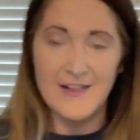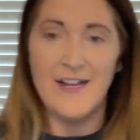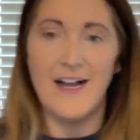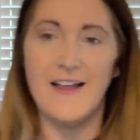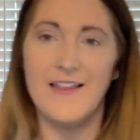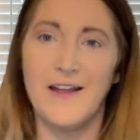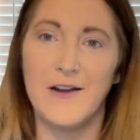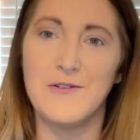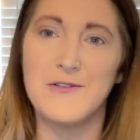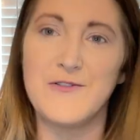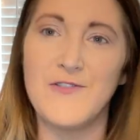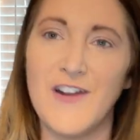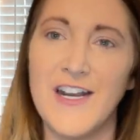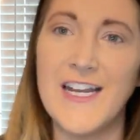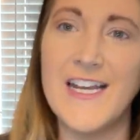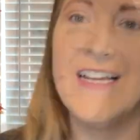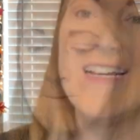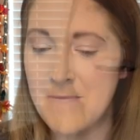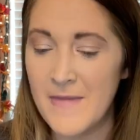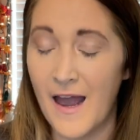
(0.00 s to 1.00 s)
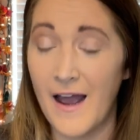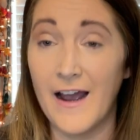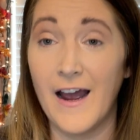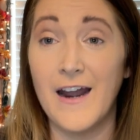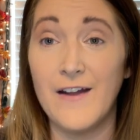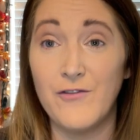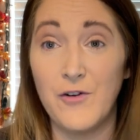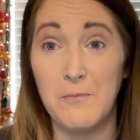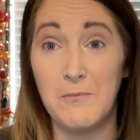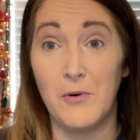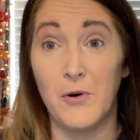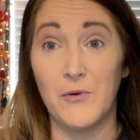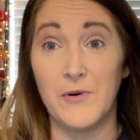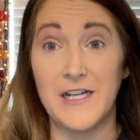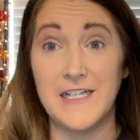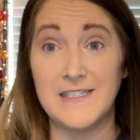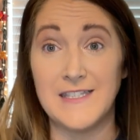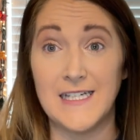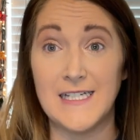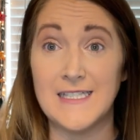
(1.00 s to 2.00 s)
I thought it was funny. I got it from
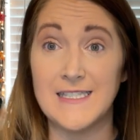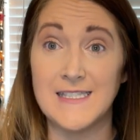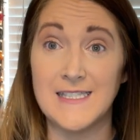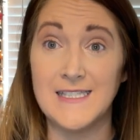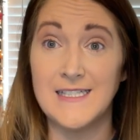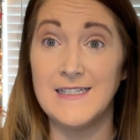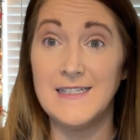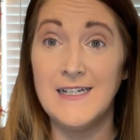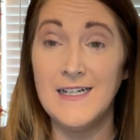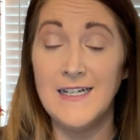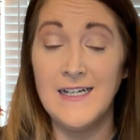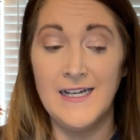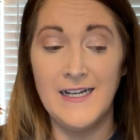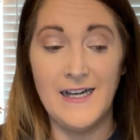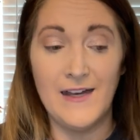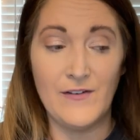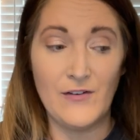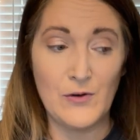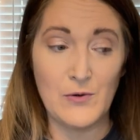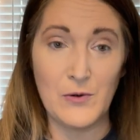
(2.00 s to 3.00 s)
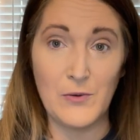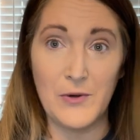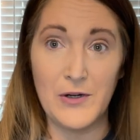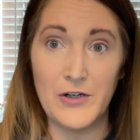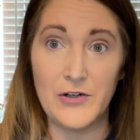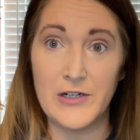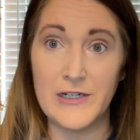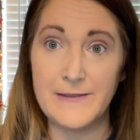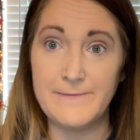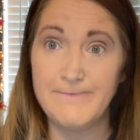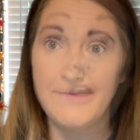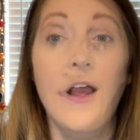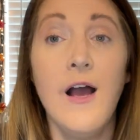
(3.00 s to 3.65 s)
Maurice's, if you were wondering.